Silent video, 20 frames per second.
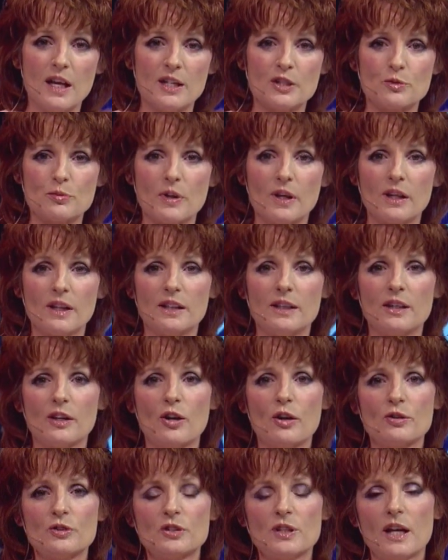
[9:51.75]
Israeli
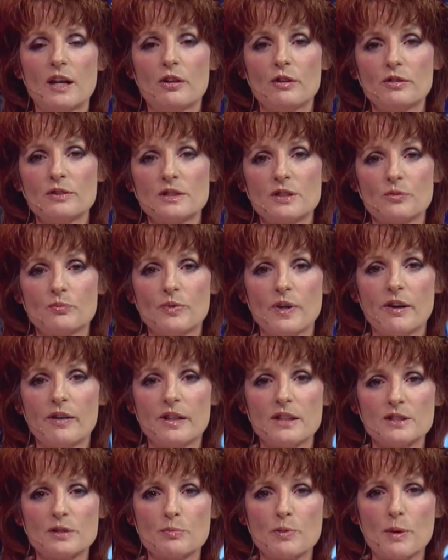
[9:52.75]
negotiators and
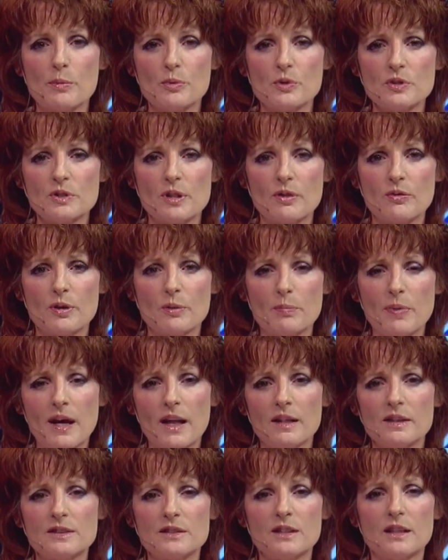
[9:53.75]
various members of the
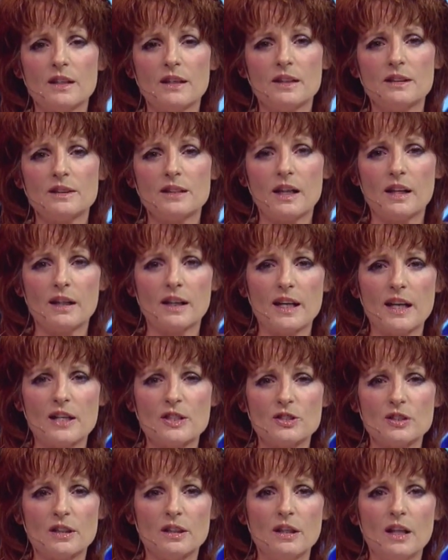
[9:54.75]
Palestinian
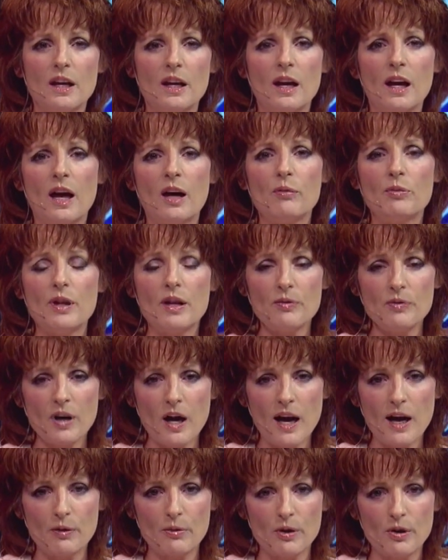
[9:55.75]
delegation have left
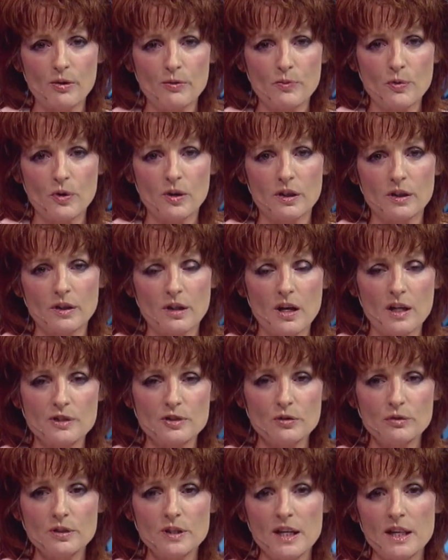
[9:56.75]
Cairo for
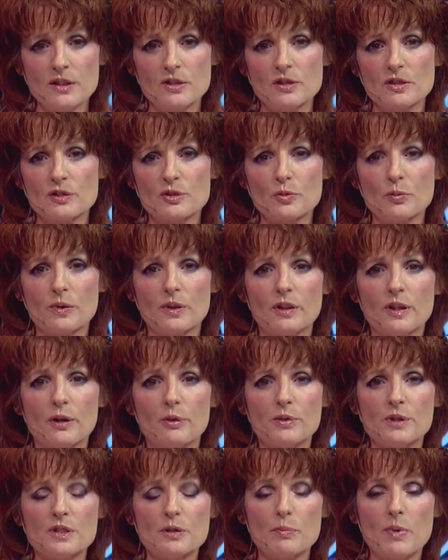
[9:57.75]
consultations with their
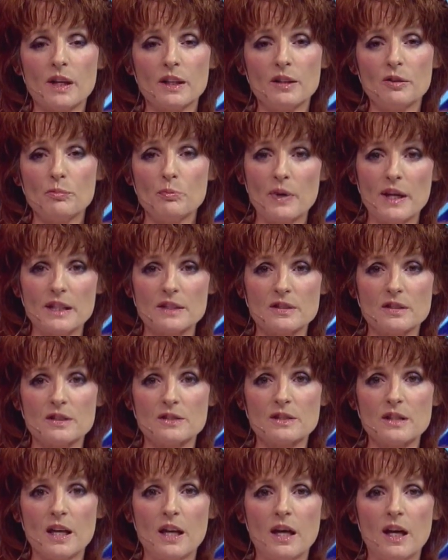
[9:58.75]
respective
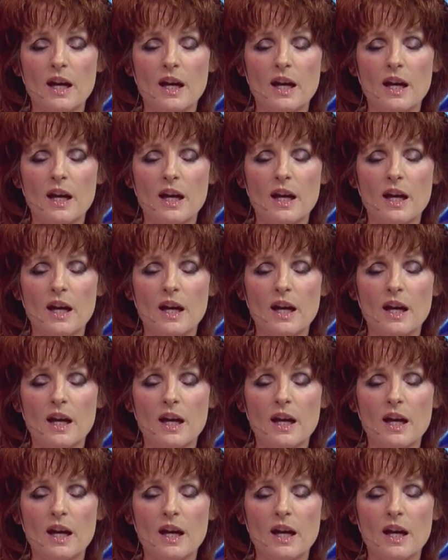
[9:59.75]
bases